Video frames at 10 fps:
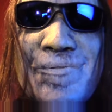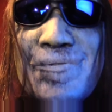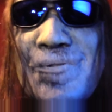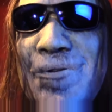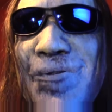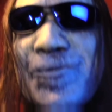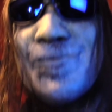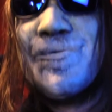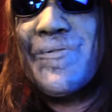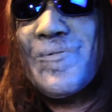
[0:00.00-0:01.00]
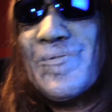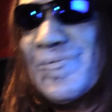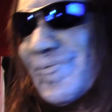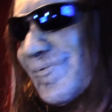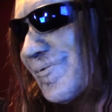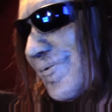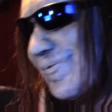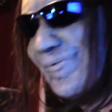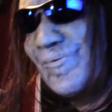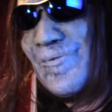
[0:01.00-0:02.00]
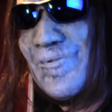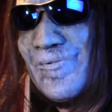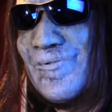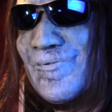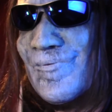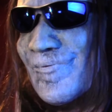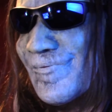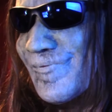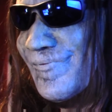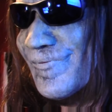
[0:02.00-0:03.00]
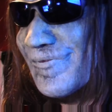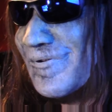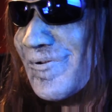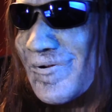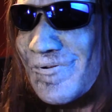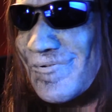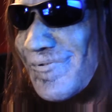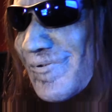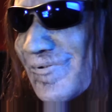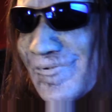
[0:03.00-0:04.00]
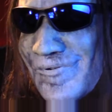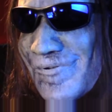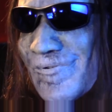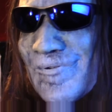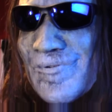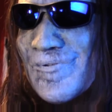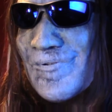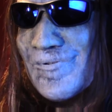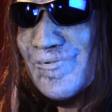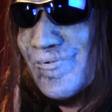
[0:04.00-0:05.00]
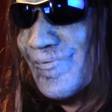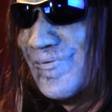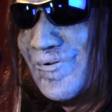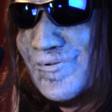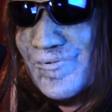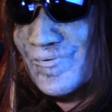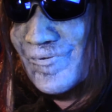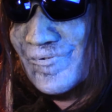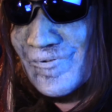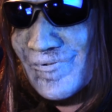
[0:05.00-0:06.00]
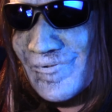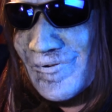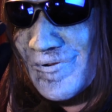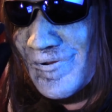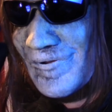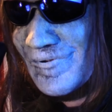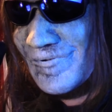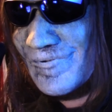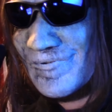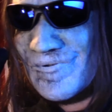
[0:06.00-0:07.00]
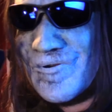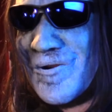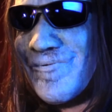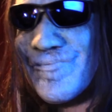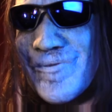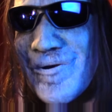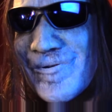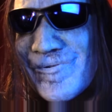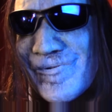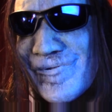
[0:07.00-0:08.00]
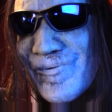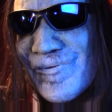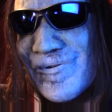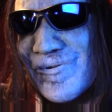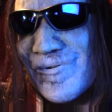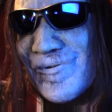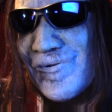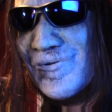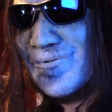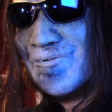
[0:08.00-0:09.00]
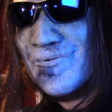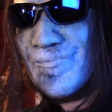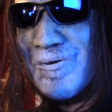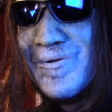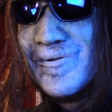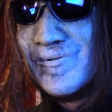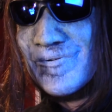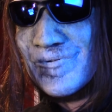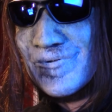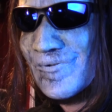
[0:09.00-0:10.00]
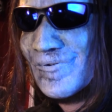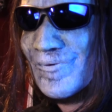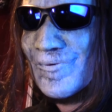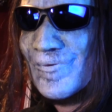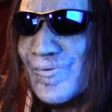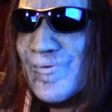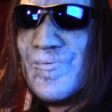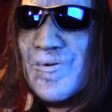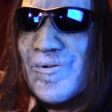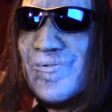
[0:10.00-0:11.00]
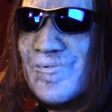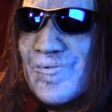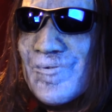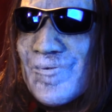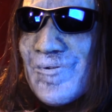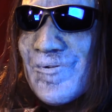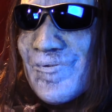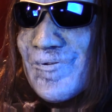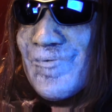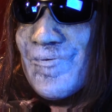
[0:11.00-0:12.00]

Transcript: Just like smells, you can smell something and not even intentionally your mind will just snap back to something in the past to remind you of that